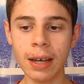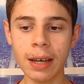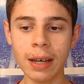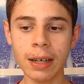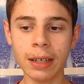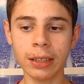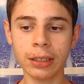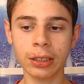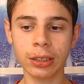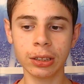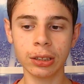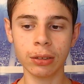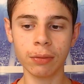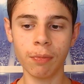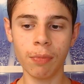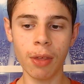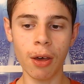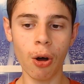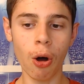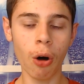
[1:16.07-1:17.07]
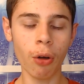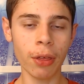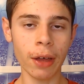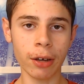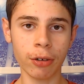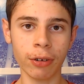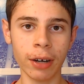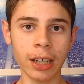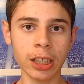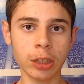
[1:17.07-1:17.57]
is all
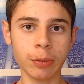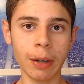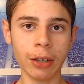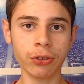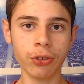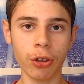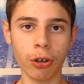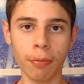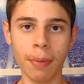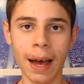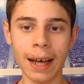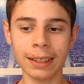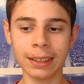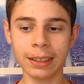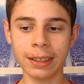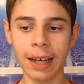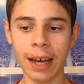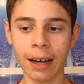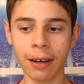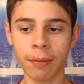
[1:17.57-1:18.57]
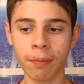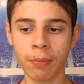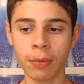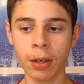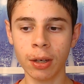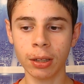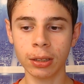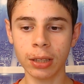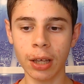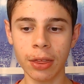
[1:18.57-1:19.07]
that great, especially their passing attack,
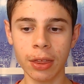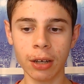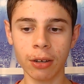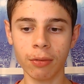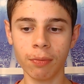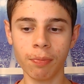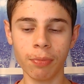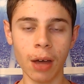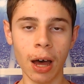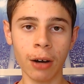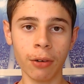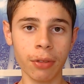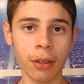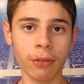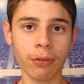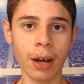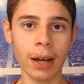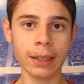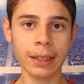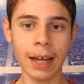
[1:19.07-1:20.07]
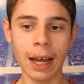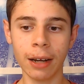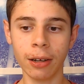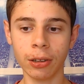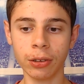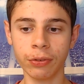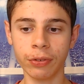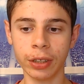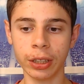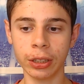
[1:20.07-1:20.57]
because I don't think Ryan
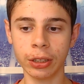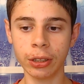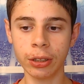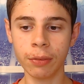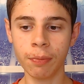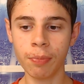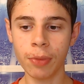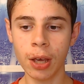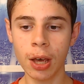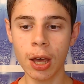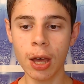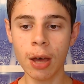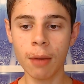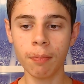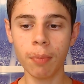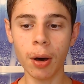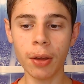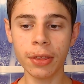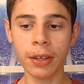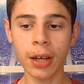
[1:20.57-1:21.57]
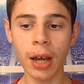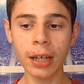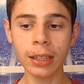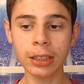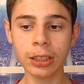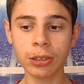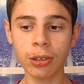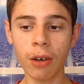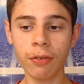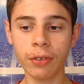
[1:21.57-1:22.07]
Tannehill is very good. But the
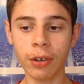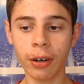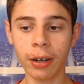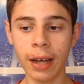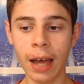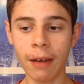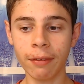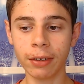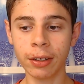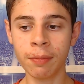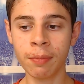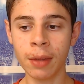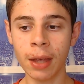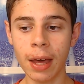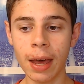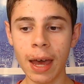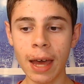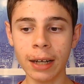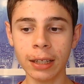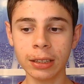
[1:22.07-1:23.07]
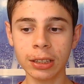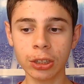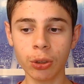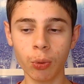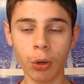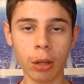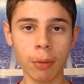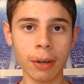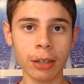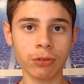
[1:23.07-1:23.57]
Titans still have Derrick Henry, and he's still
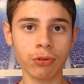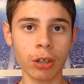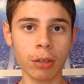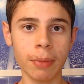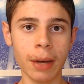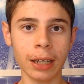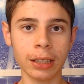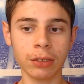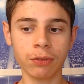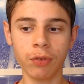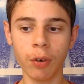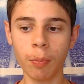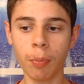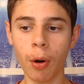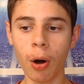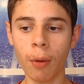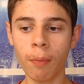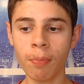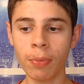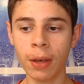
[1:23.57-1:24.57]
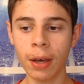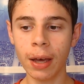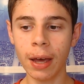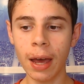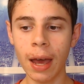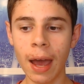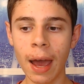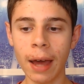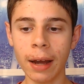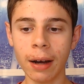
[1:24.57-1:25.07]
one of the best running backs in football,
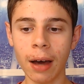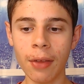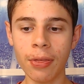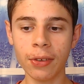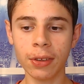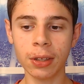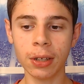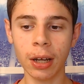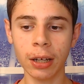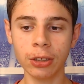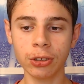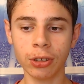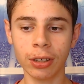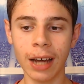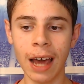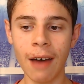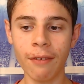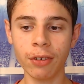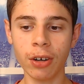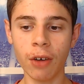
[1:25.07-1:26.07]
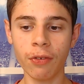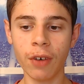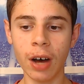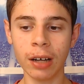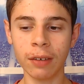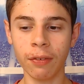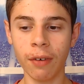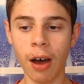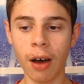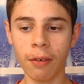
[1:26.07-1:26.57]
and I think the Titans are going to have
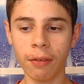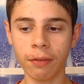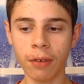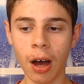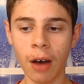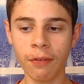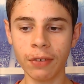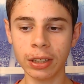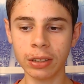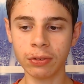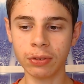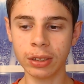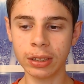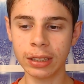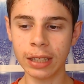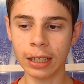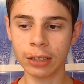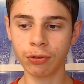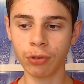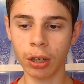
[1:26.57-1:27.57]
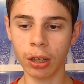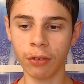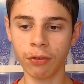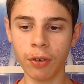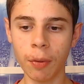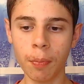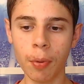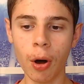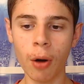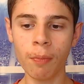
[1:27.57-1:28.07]
enough offensive success running the
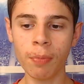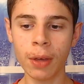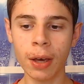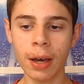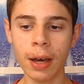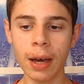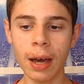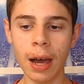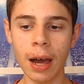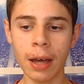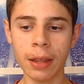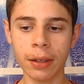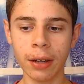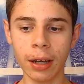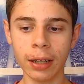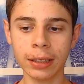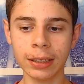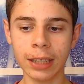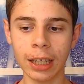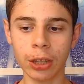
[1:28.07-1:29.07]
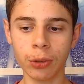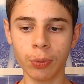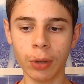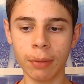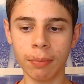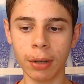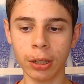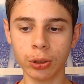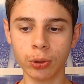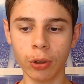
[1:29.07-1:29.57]
football, and the Titans get the
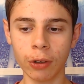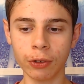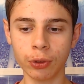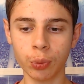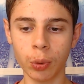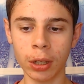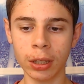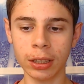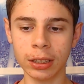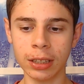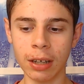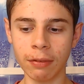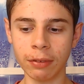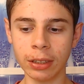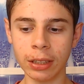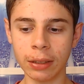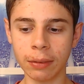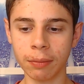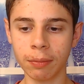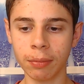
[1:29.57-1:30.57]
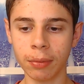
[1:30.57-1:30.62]
win by a score of 20-17.